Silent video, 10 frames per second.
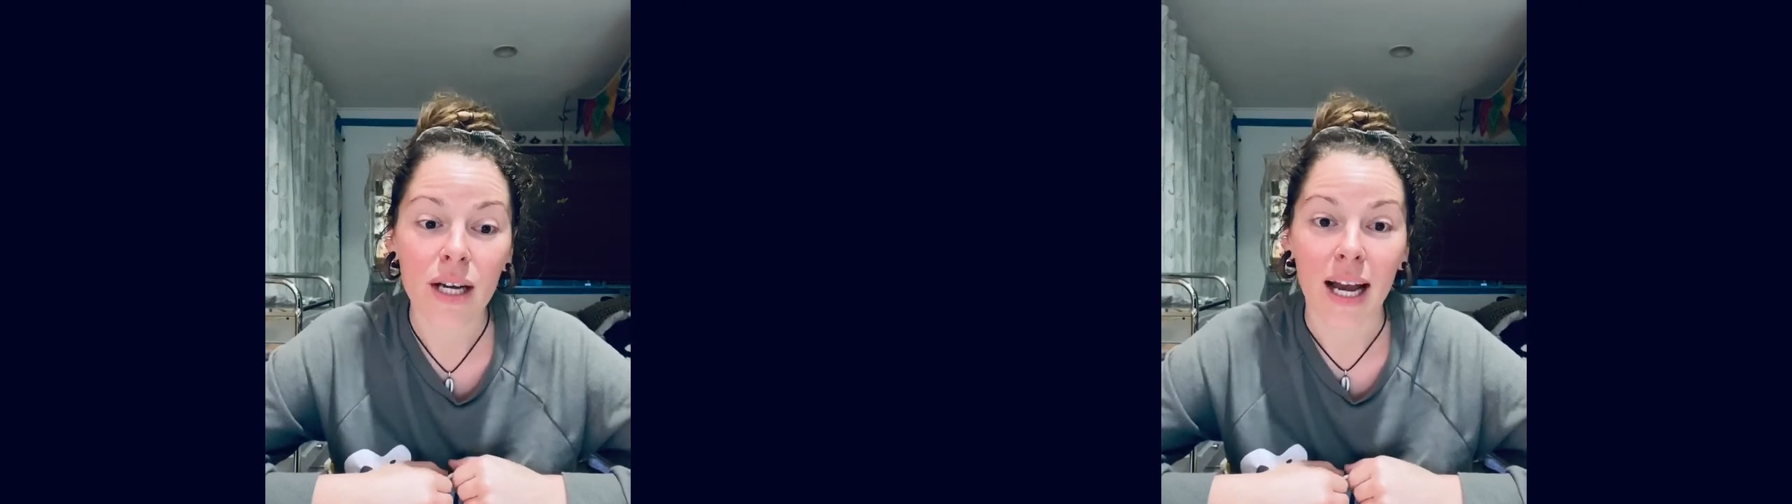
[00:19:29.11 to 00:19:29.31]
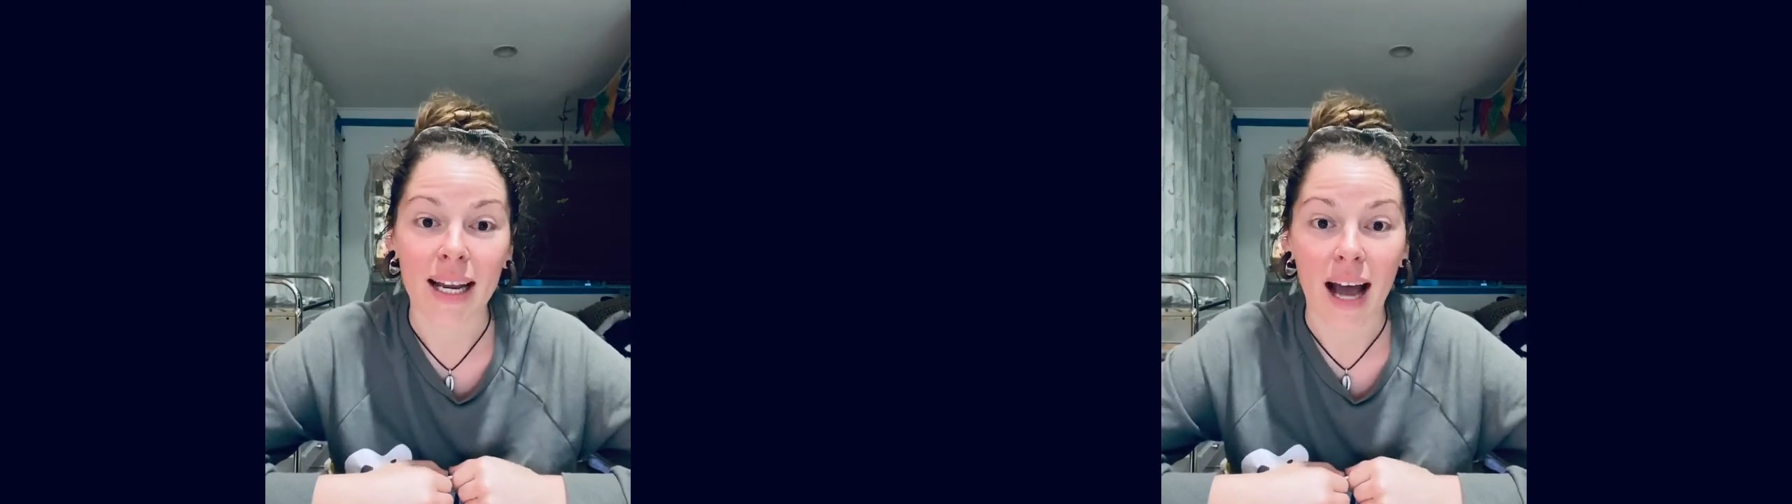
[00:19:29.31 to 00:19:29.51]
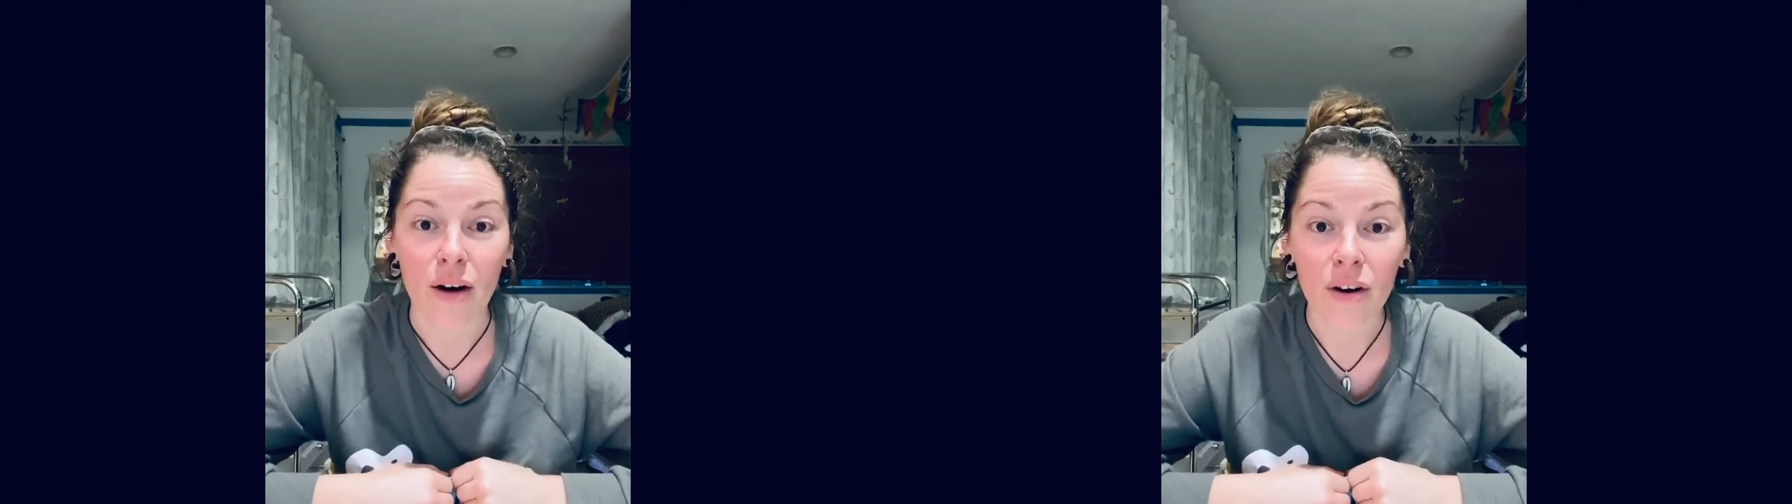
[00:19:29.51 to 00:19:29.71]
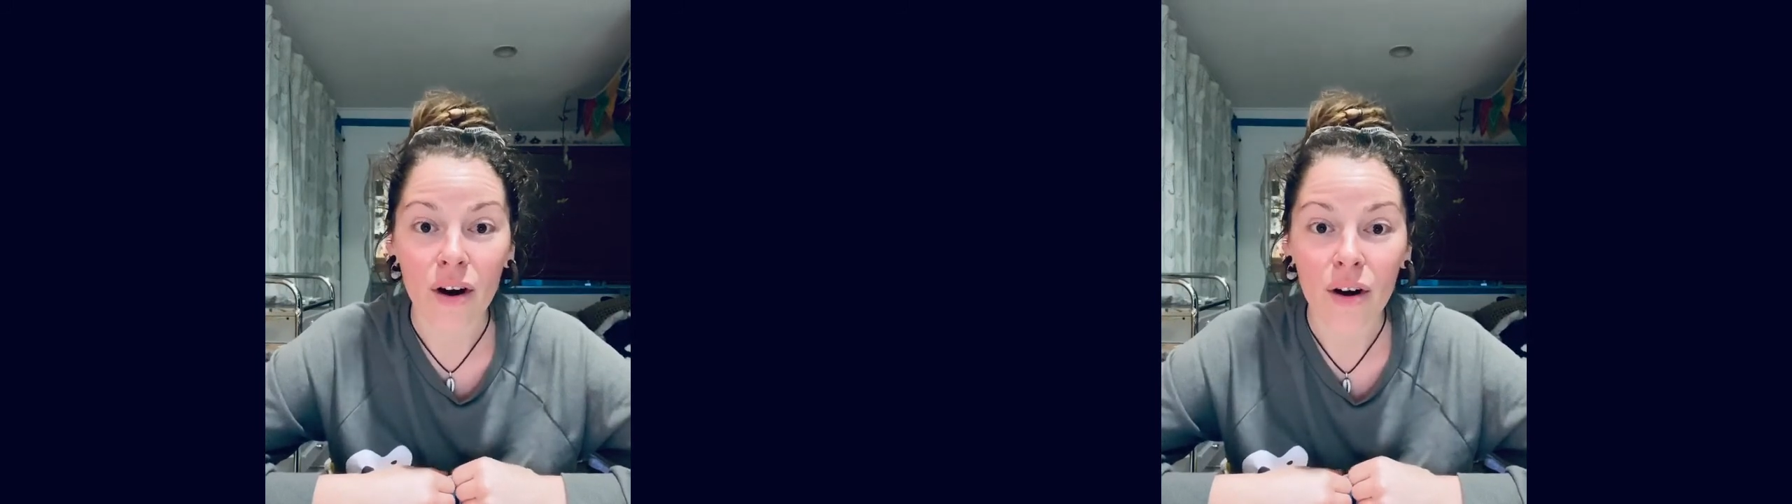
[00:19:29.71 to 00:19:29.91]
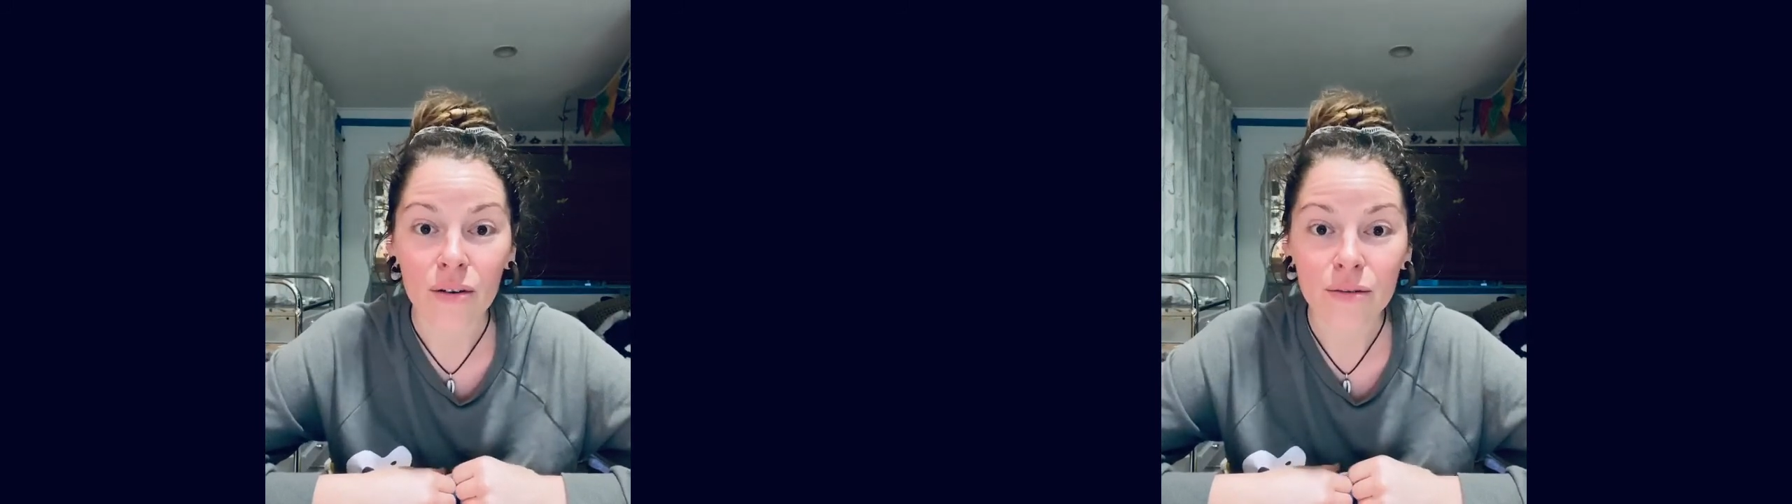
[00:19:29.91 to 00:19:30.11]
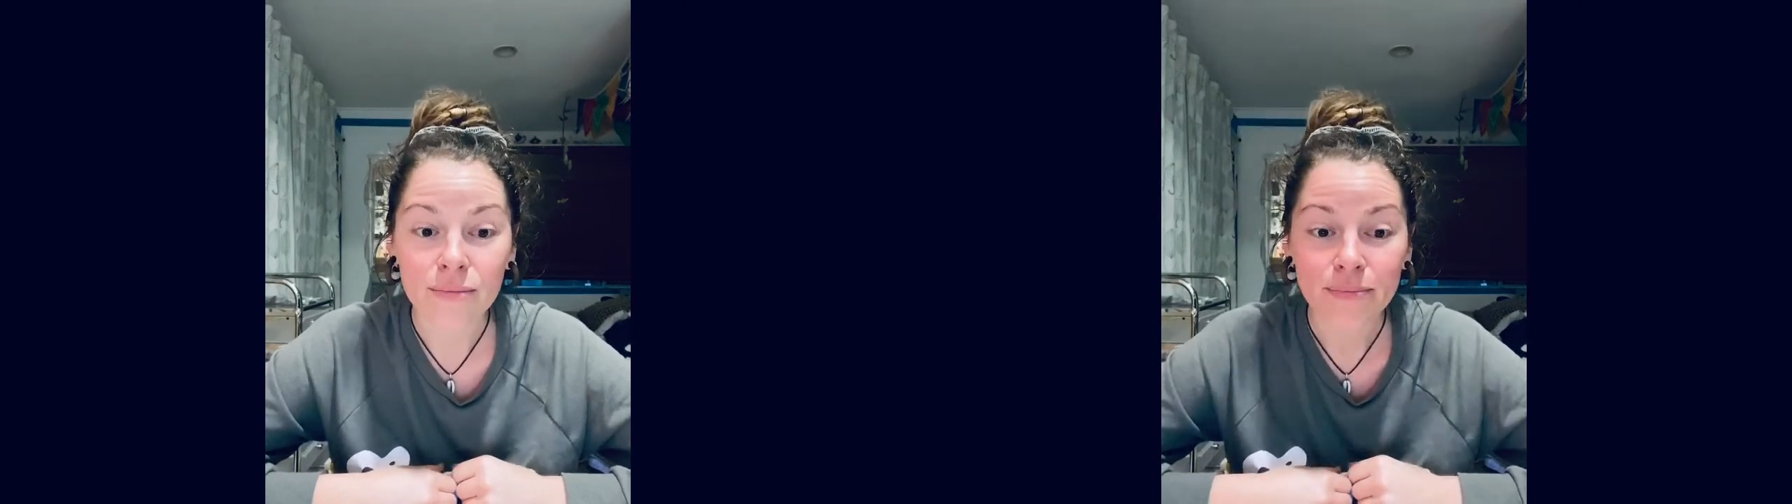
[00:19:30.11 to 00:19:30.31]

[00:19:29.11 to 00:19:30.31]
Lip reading: and alcohol.